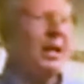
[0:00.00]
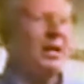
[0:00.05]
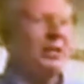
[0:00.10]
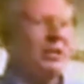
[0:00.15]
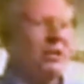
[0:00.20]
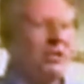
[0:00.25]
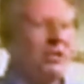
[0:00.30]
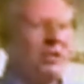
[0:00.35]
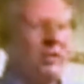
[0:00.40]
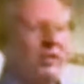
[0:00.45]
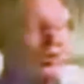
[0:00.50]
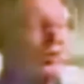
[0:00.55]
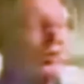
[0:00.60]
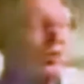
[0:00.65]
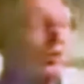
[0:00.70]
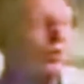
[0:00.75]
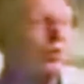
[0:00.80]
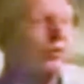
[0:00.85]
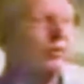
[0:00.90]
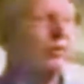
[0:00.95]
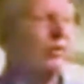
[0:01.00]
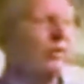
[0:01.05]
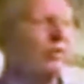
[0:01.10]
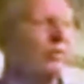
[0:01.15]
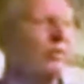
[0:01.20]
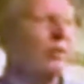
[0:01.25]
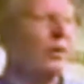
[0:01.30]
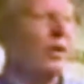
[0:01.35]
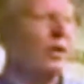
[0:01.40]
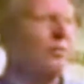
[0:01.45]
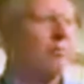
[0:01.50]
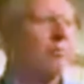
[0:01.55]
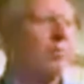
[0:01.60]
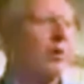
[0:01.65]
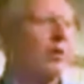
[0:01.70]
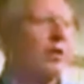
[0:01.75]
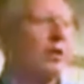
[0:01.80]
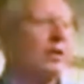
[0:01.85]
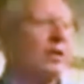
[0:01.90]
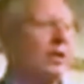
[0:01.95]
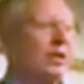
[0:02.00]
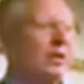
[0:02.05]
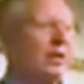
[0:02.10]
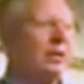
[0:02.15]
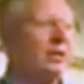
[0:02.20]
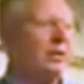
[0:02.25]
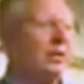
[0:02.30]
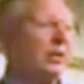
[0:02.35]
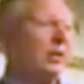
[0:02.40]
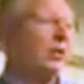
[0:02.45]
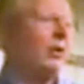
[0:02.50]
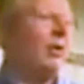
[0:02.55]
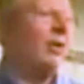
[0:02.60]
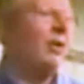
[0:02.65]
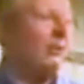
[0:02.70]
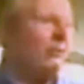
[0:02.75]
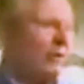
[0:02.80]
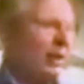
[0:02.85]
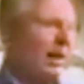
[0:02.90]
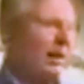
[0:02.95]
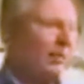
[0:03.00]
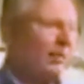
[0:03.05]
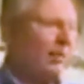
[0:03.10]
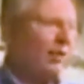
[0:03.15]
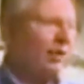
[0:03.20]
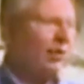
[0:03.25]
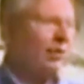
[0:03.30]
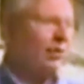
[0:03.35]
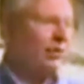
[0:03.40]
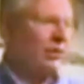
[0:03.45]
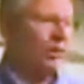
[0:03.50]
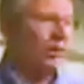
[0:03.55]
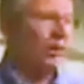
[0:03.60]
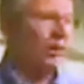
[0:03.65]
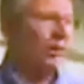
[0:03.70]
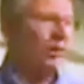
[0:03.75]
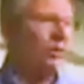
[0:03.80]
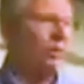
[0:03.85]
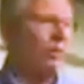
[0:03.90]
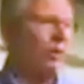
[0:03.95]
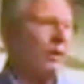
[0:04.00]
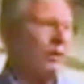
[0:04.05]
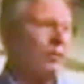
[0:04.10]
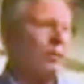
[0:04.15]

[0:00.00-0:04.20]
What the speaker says: and using those from 85 years ago or